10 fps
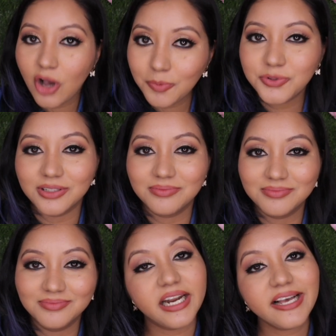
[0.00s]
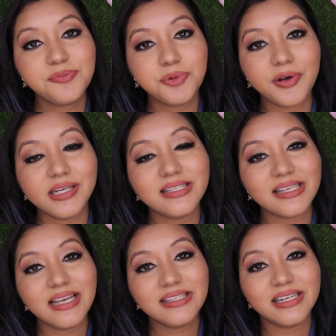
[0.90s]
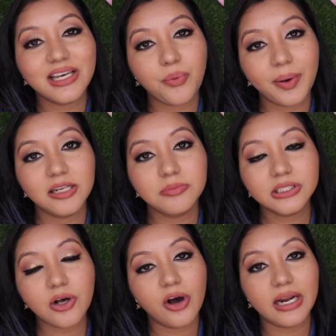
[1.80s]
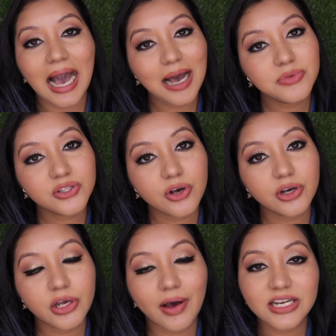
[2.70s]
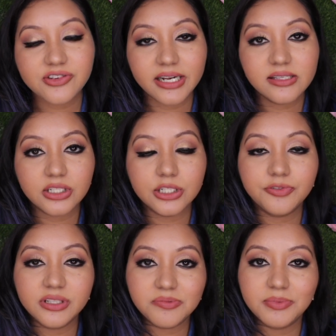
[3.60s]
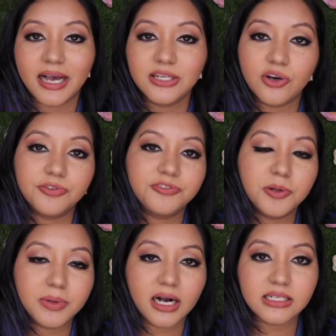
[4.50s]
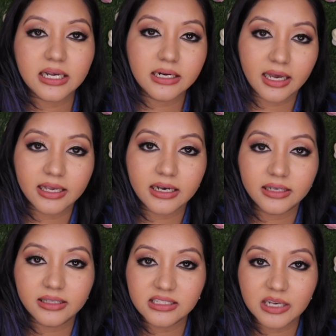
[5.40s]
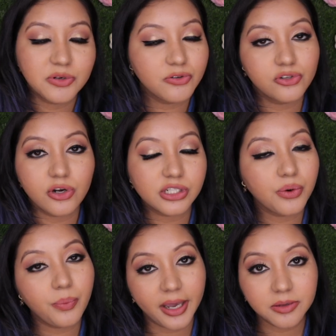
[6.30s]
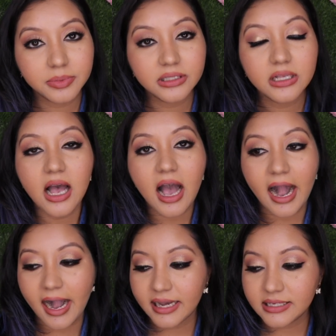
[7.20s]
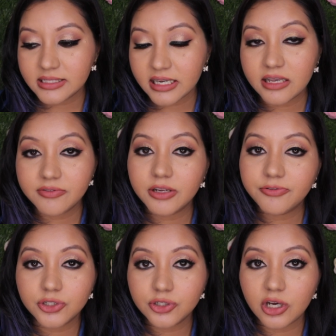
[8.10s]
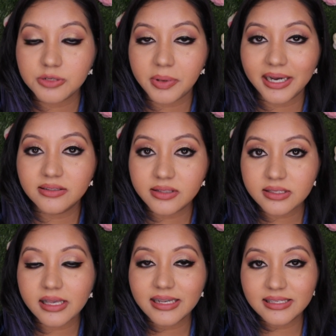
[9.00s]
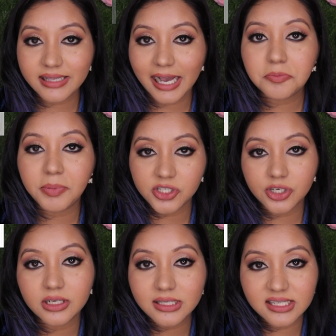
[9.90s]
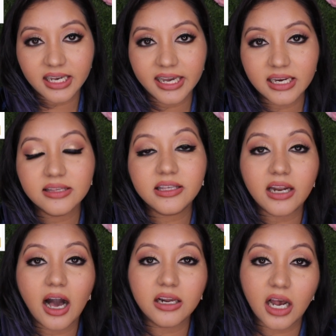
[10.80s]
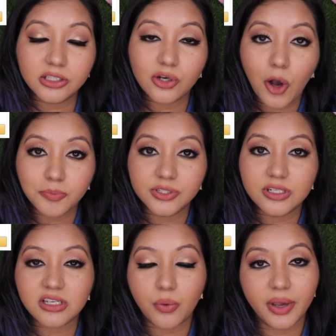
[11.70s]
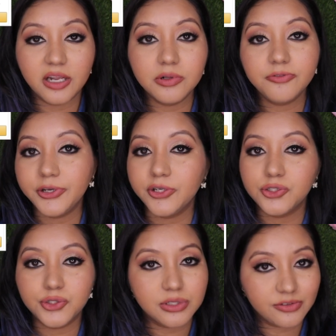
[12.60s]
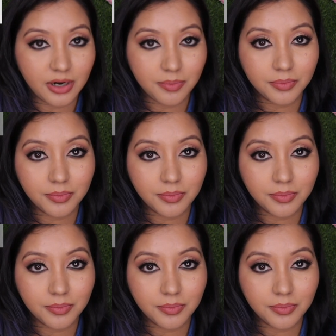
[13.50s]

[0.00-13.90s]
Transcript: option. The next pro, it is easily available on Amazon. Now, I tried searching for this brand on Flipkart and Nykaa. At that time, it was not available. And even if you do not buy this exact particular style, there are other options available for you to choose from.